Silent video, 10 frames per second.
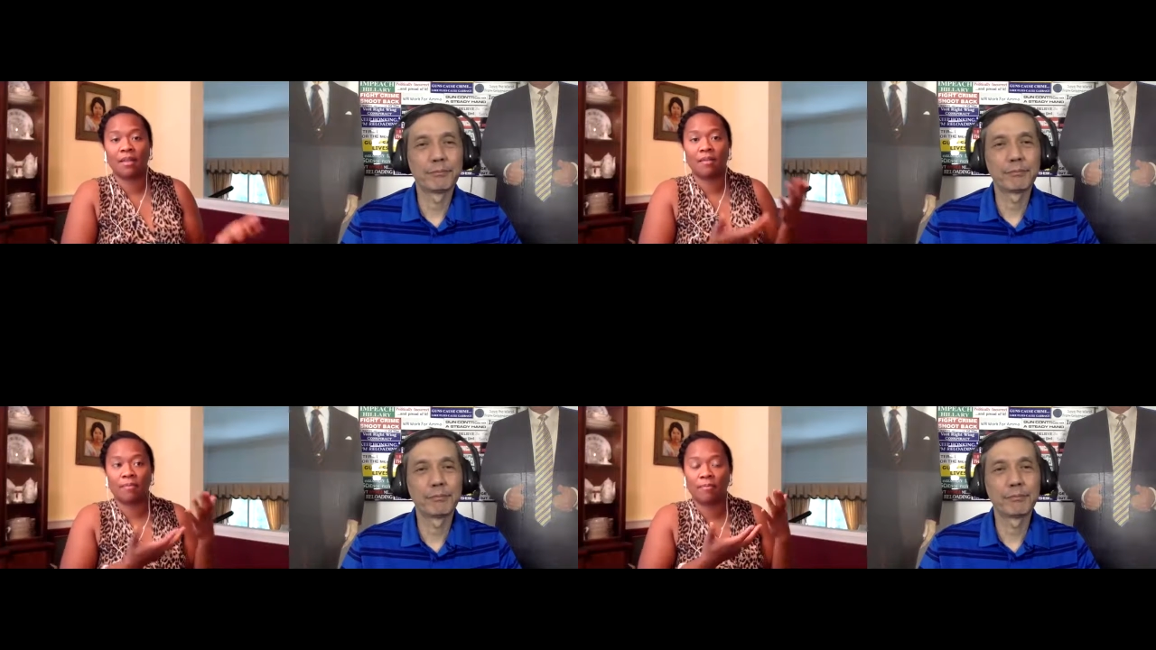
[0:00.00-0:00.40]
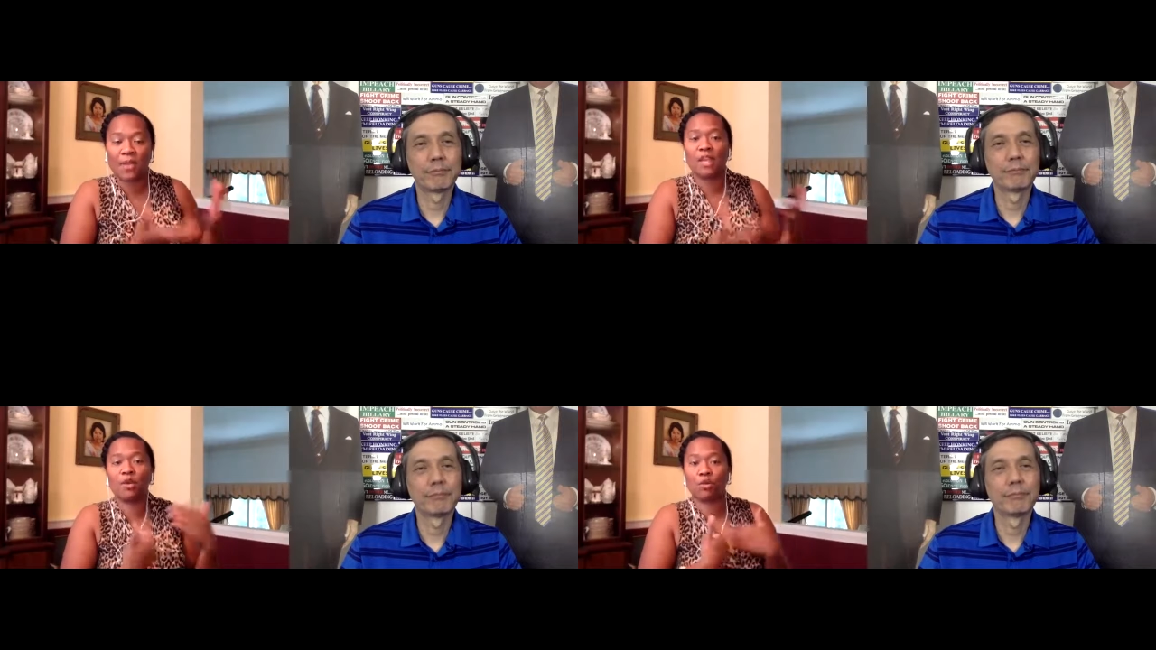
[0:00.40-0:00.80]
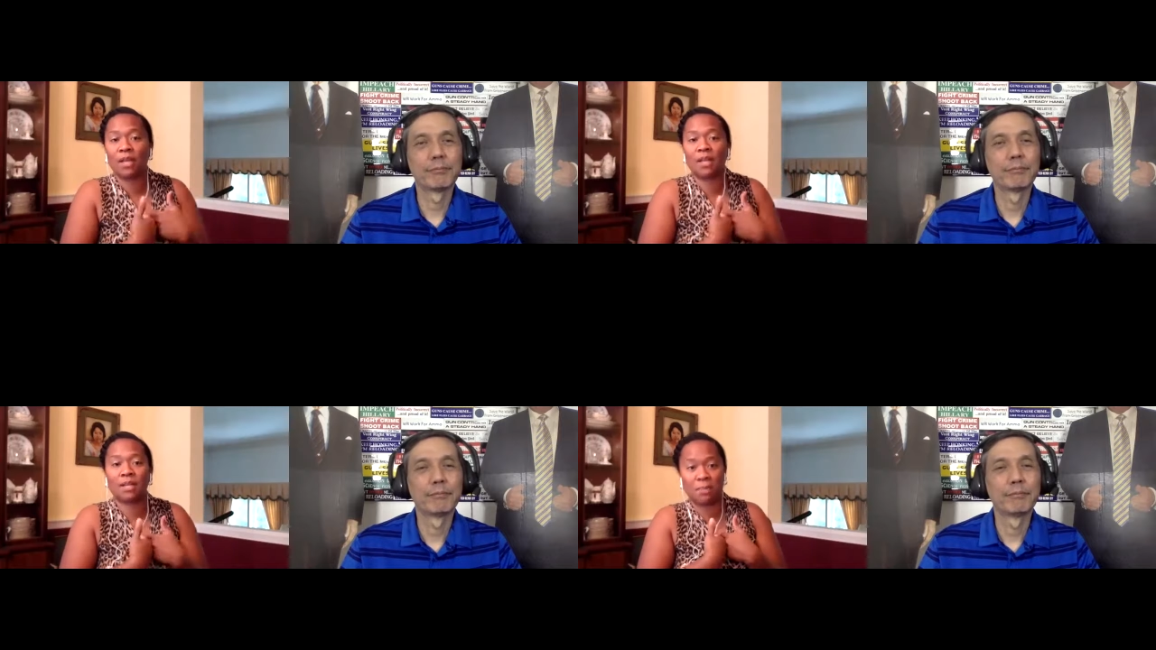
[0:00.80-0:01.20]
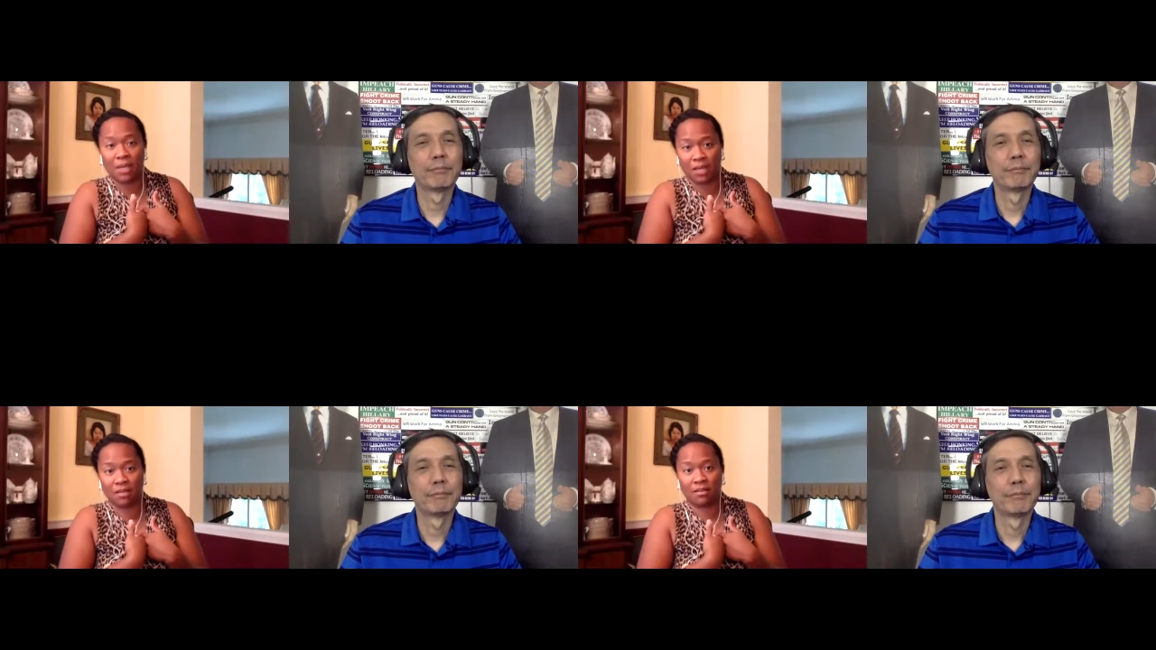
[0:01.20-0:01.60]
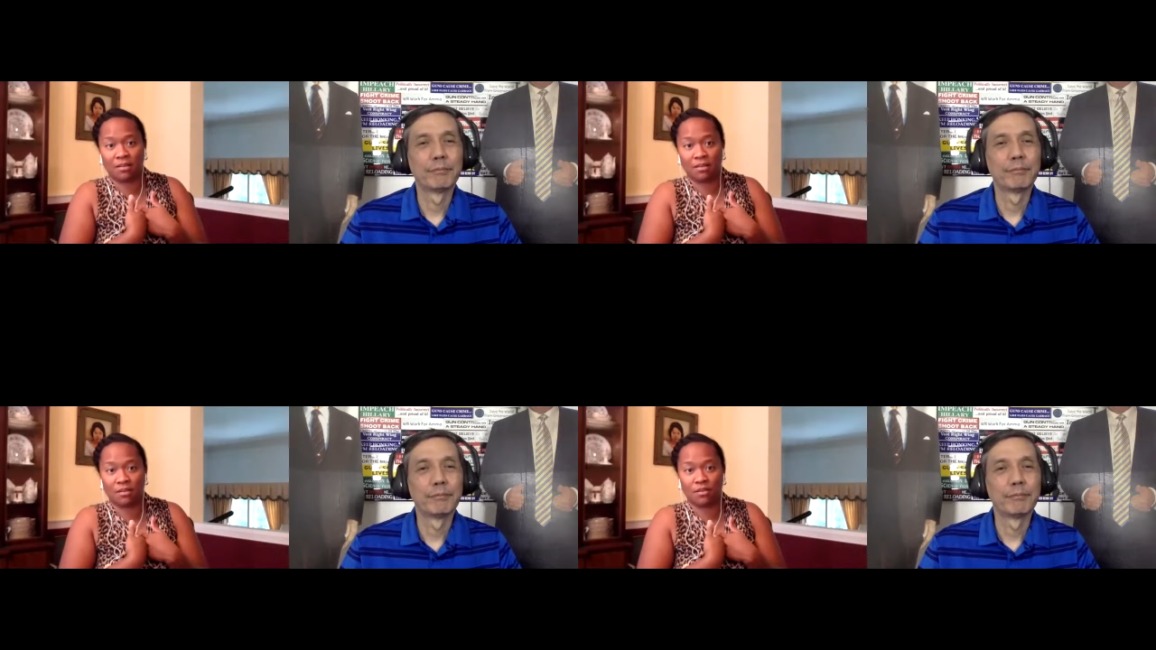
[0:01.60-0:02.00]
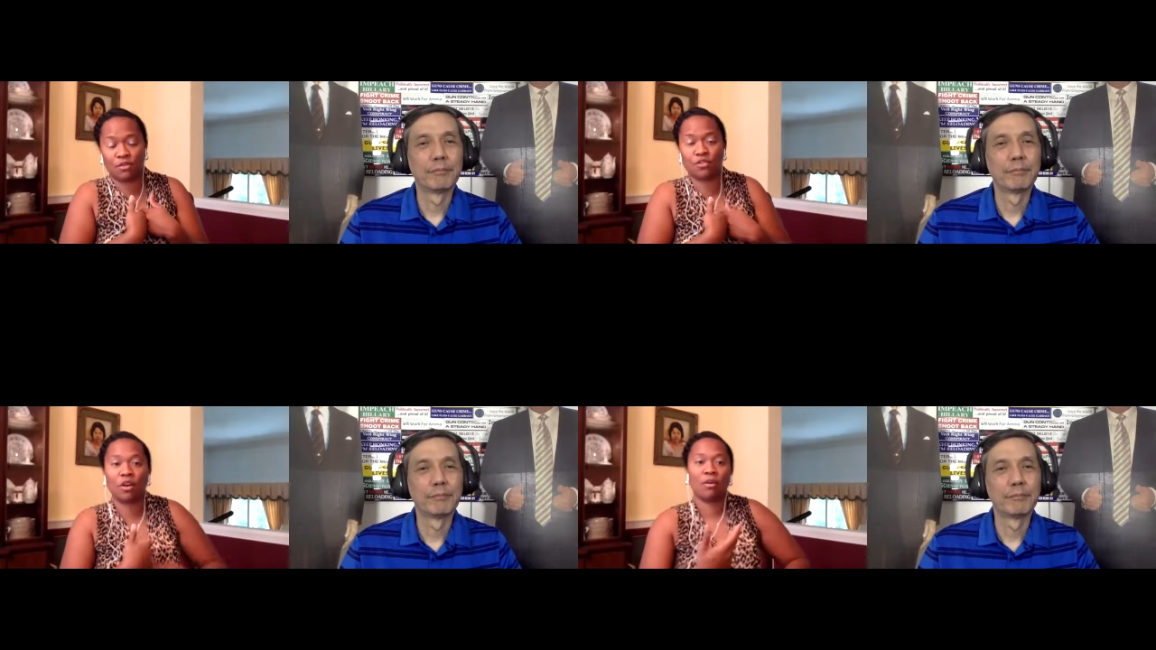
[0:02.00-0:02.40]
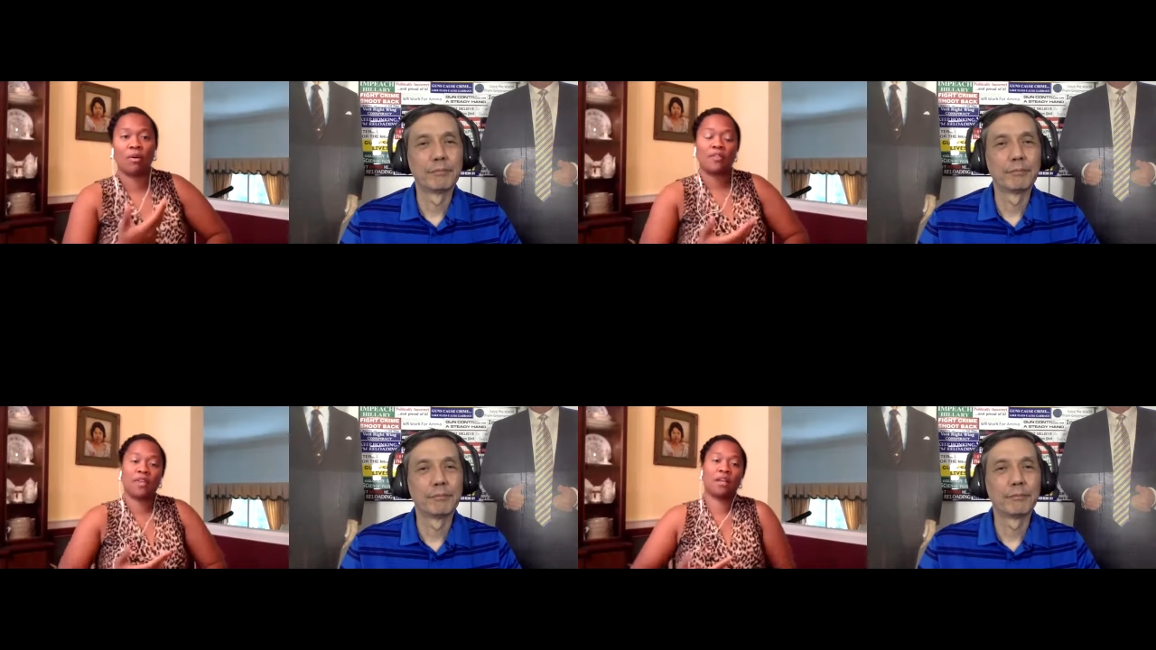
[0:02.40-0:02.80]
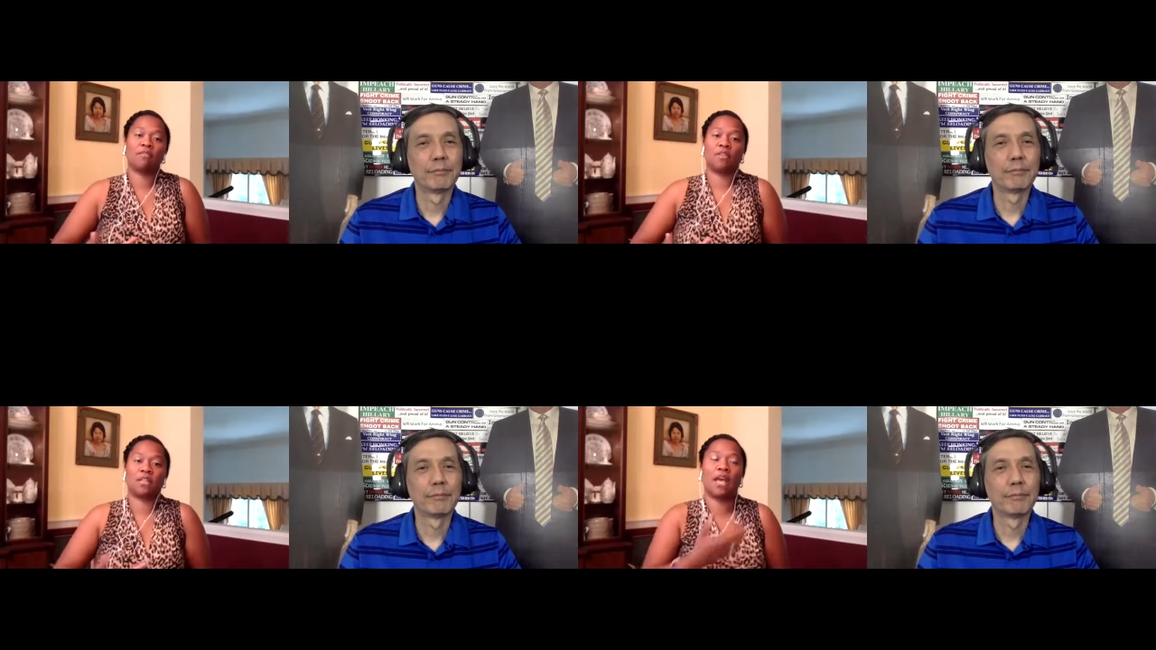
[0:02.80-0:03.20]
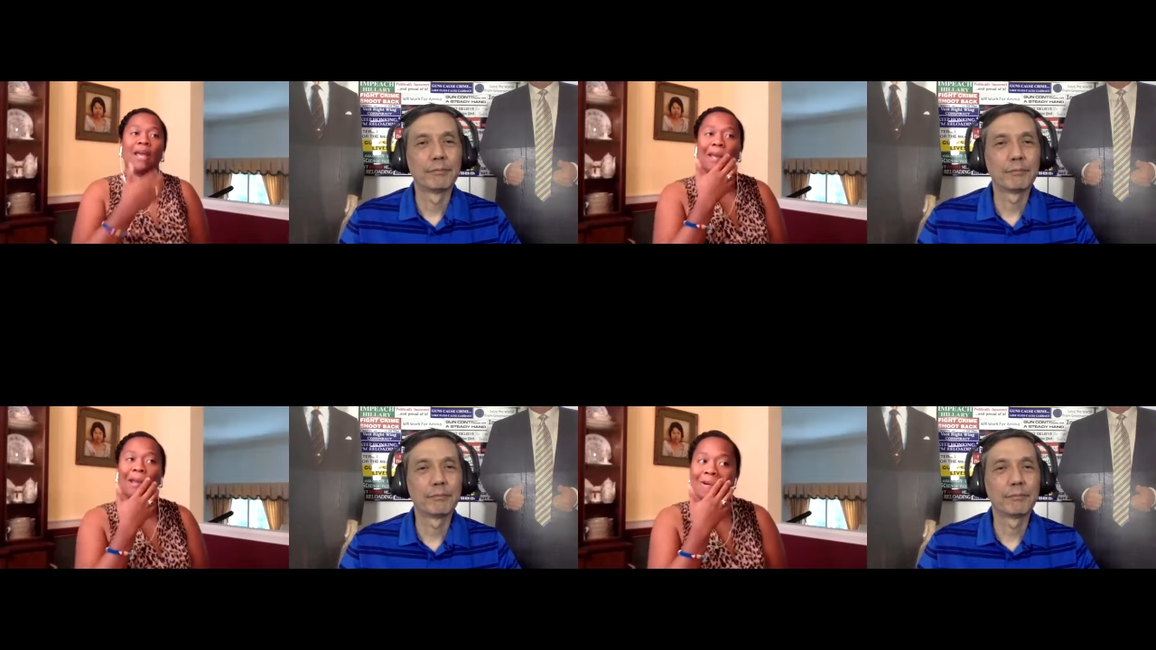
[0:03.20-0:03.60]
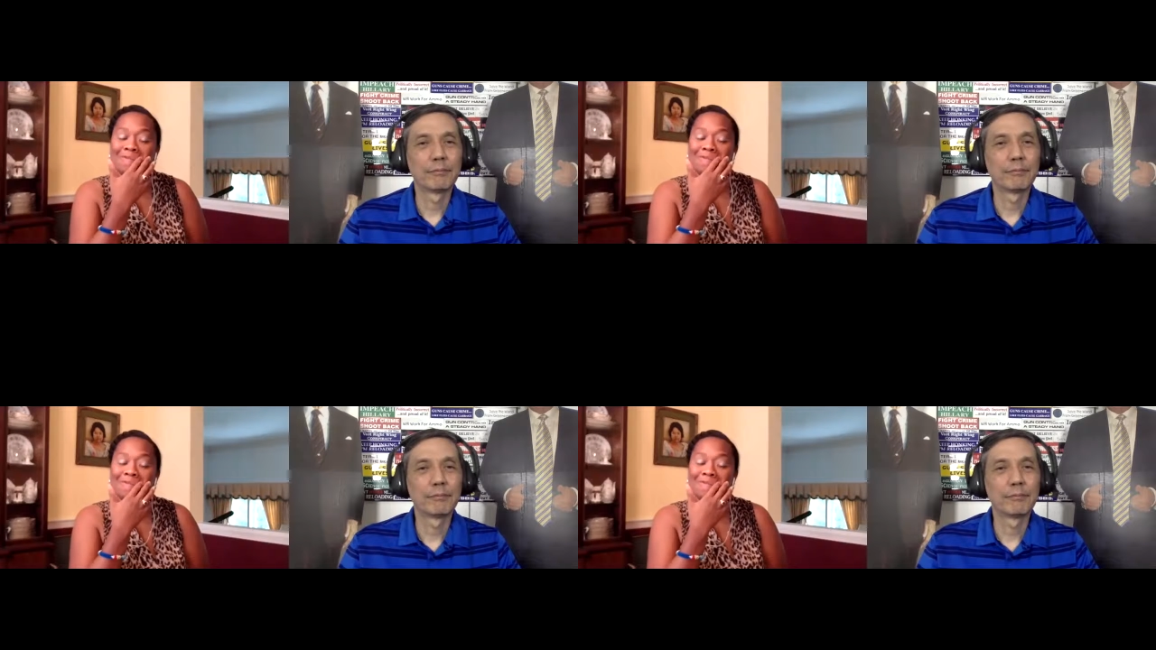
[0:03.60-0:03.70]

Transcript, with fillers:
Speaker 1: They created me. So at the end of the day,